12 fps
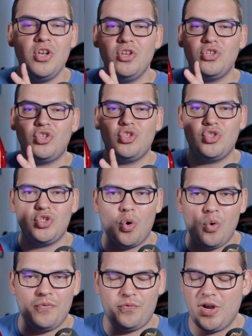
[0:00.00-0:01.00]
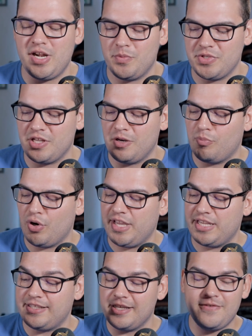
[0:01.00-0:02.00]
so afraid it was going to break.
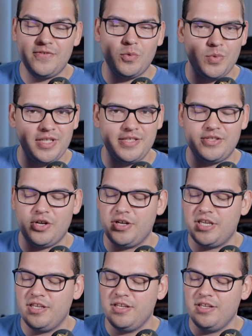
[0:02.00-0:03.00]
It does feel really sturdy.